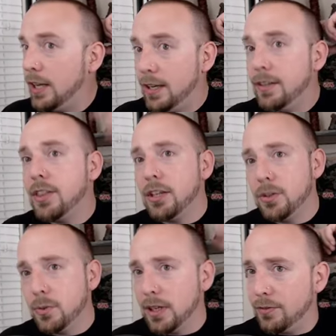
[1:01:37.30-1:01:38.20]
Thank
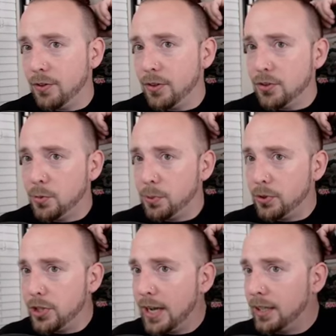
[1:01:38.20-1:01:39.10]
you again for the super
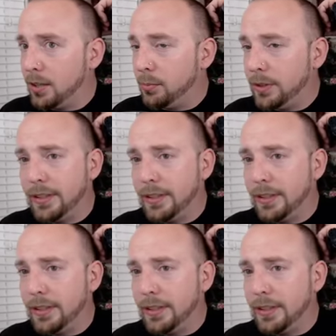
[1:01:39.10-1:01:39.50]
chat, Kimberly.